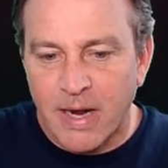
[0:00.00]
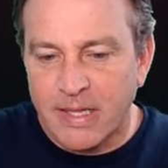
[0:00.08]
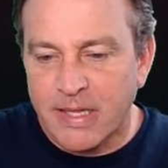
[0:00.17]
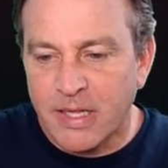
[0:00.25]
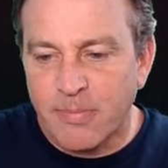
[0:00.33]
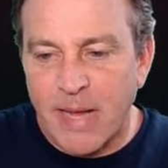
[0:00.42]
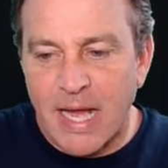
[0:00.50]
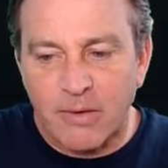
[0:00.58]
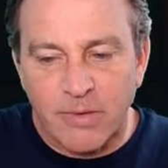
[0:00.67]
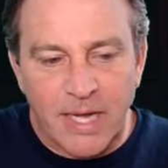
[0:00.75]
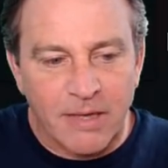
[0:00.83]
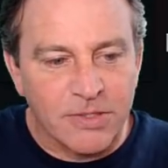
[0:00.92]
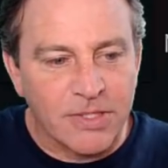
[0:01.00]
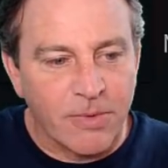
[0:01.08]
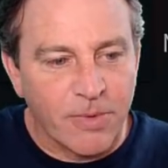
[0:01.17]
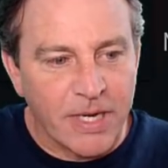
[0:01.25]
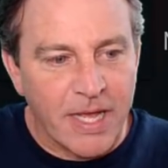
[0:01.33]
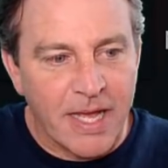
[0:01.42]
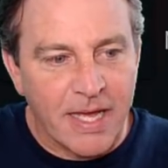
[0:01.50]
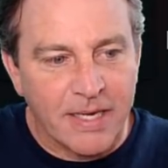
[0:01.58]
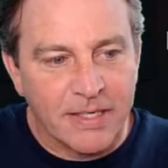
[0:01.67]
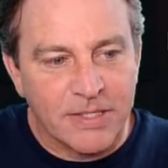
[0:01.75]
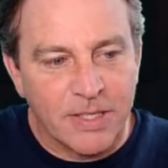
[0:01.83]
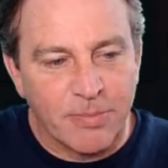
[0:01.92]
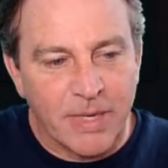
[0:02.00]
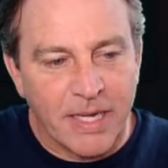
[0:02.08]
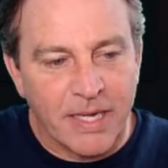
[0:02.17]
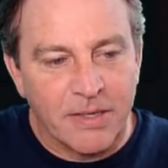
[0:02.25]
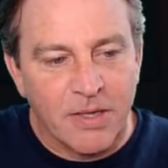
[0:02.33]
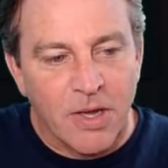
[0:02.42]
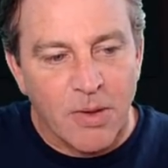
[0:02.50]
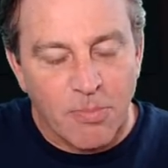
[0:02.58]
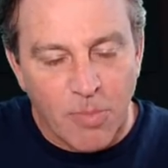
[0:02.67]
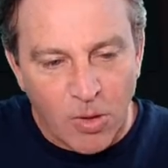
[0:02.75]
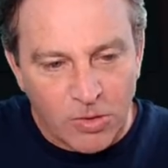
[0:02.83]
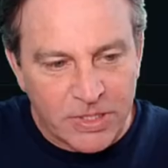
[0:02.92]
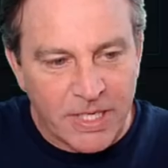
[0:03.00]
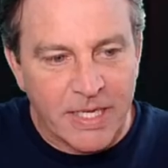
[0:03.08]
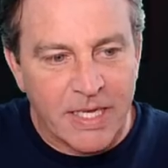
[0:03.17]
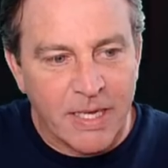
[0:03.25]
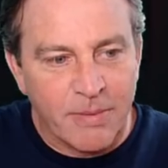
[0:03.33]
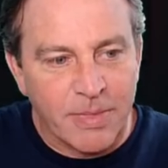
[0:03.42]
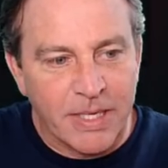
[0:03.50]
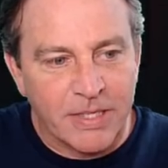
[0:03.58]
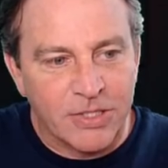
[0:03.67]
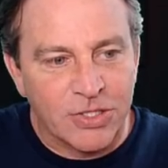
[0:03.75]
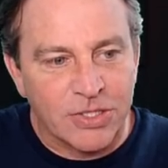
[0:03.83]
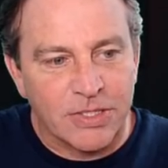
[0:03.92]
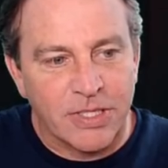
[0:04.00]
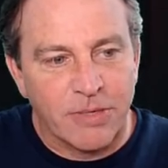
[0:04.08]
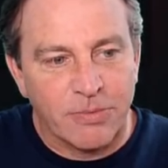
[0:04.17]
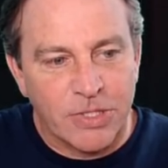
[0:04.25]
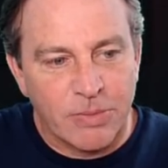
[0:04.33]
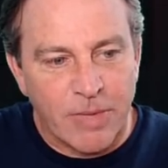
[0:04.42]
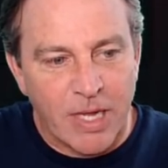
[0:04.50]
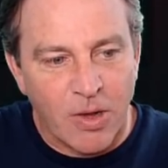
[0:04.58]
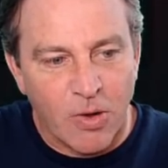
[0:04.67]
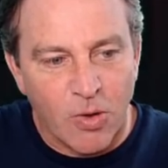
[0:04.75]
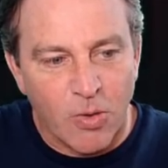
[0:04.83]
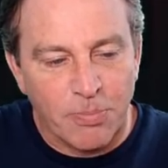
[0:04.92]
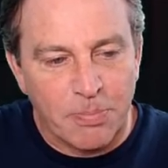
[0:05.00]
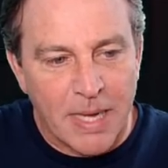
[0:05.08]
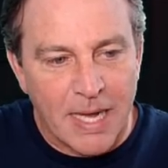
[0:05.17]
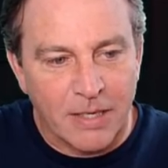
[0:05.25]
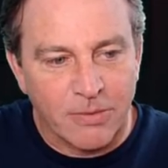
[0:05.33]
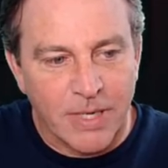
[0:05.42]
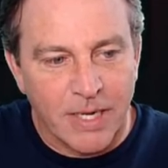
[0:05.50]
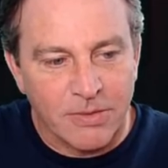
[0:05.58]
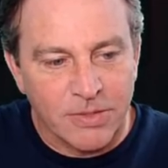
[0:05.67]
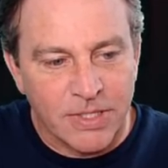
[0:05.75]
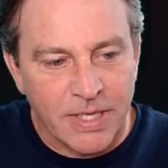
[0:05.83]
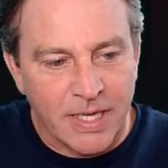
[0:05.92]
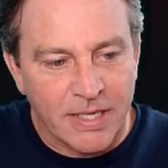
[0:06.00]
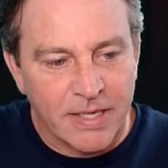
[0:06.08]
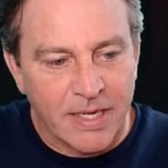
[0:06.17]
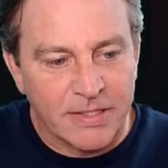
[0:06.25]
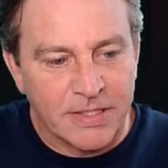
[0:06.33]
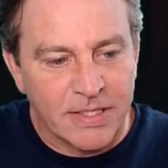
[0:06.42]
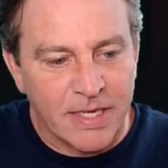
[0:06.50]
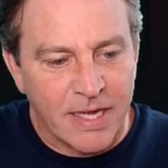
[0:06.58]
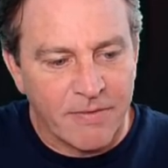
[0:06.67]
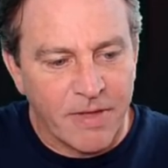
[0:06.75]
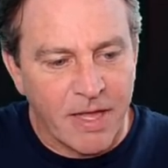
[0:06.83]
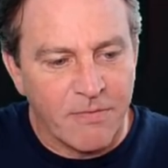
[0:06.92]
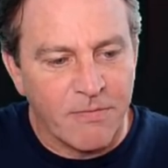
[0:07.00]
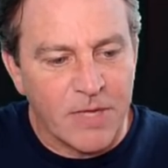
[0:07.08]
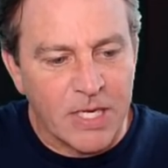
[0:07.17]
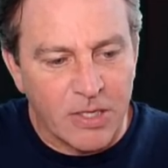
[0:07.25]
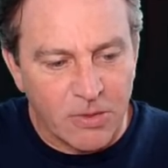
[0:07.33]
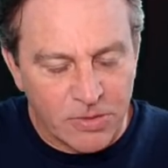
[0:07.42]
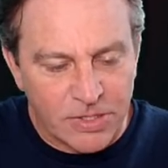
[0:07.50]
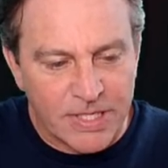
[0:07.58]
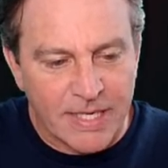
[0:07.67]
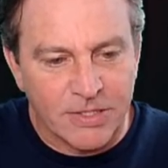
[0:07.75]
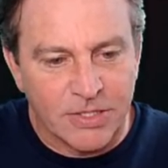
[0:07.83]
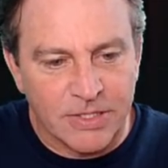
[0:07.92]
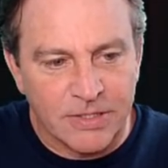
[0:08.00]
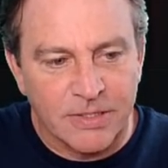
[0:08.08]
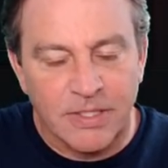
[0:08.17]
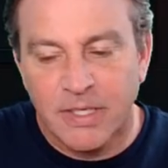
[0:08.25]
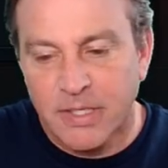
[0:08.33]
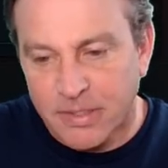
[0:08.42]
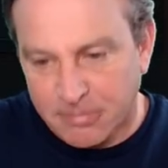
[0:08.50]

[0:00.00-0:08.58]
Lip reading: All right, now the backgrounds, I went ahead and did my multi-image. It was in my home backgrounds, and I did have a video section.